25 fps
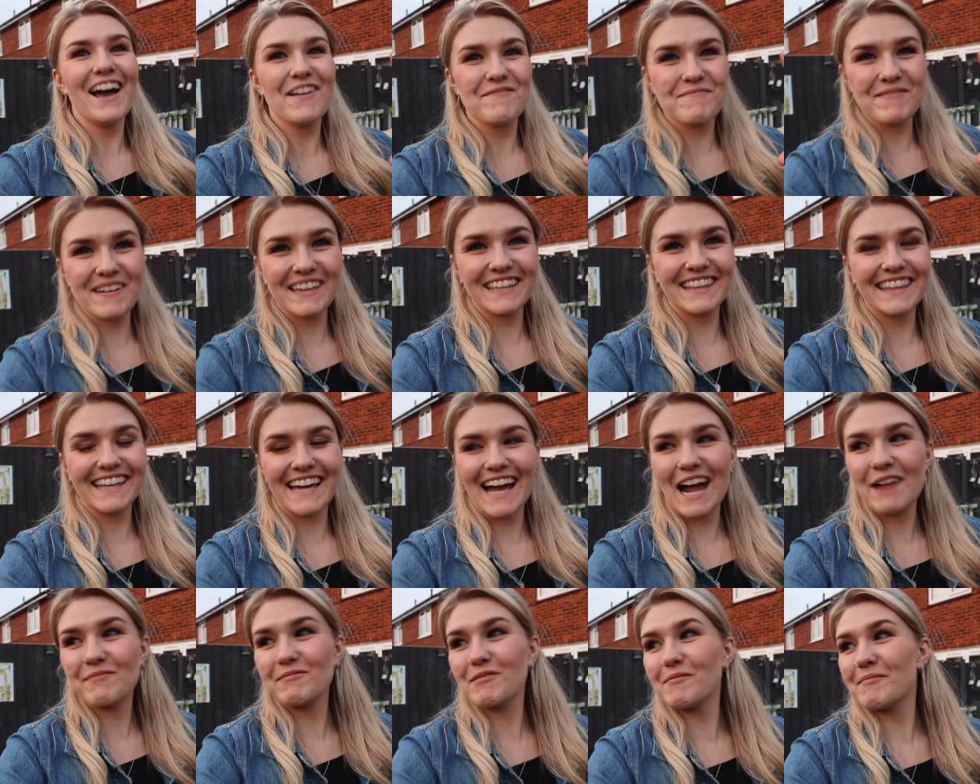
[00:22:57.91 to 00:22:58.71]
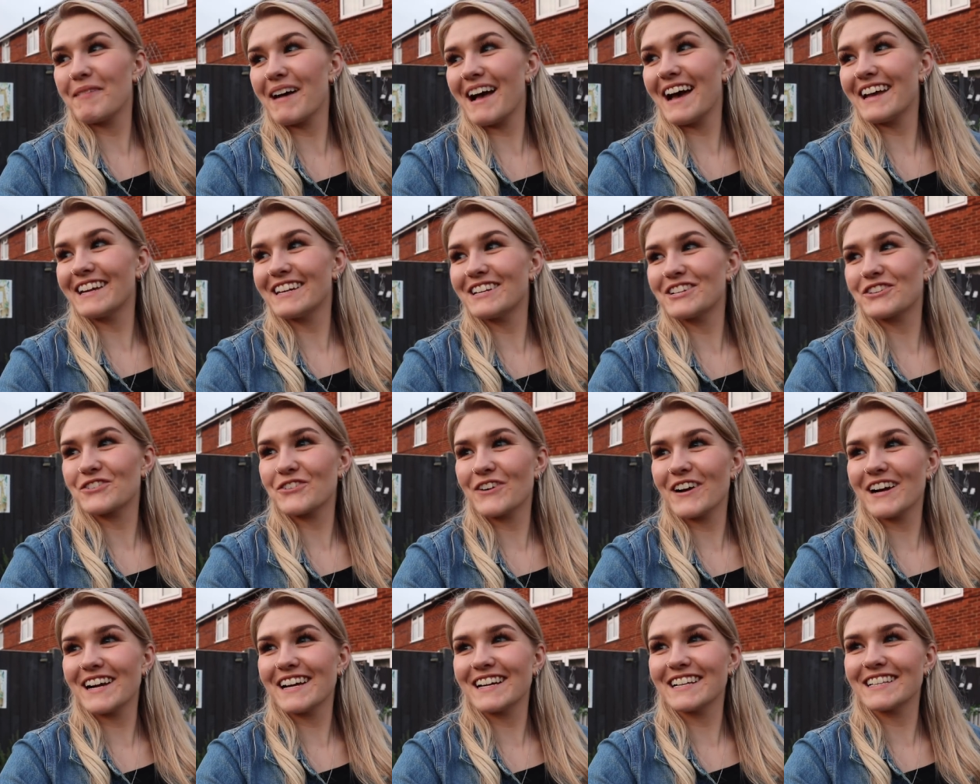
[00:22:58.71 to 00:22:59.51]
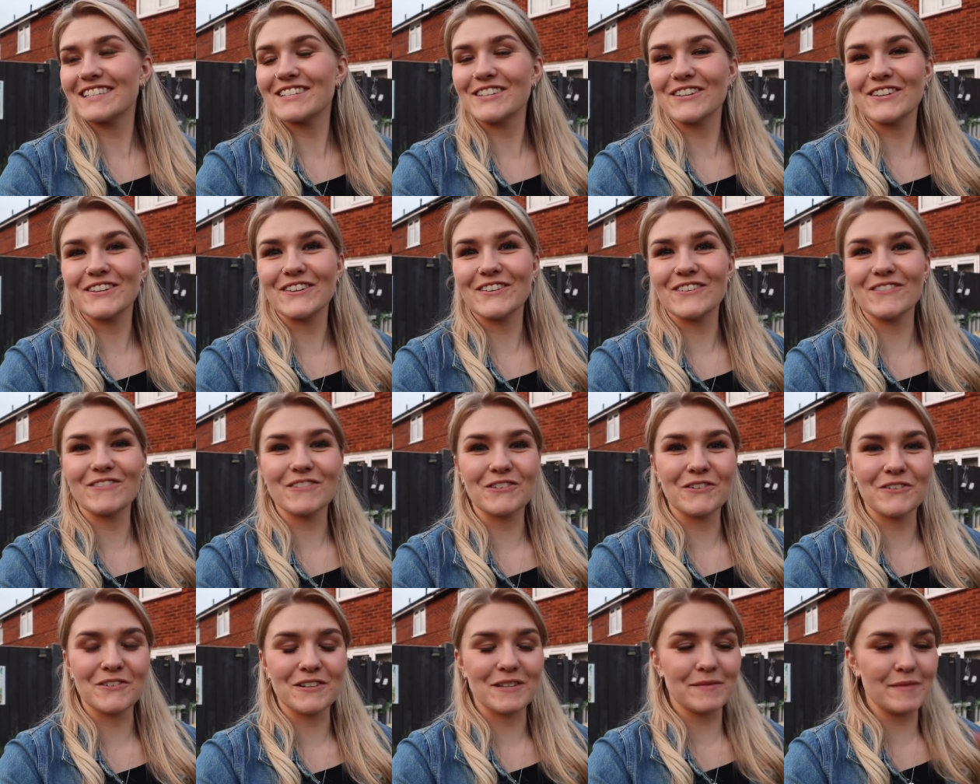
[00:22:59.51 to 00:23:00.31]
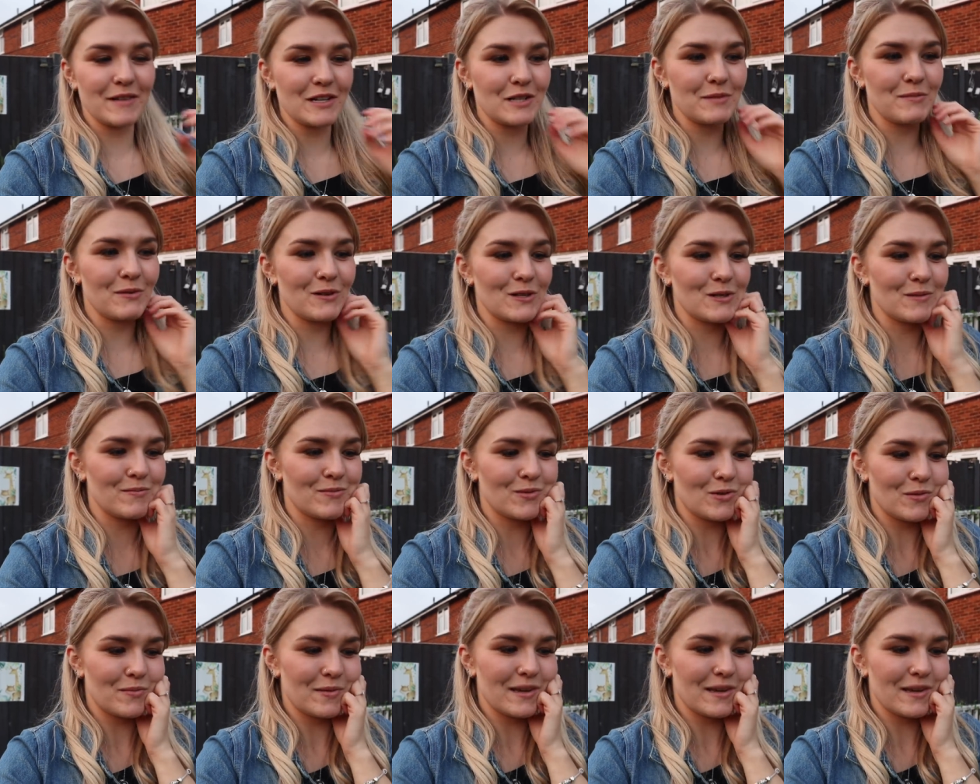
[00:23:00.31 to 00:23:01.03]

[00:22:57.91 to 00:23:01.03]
being the cameraman and trying to record as much as possible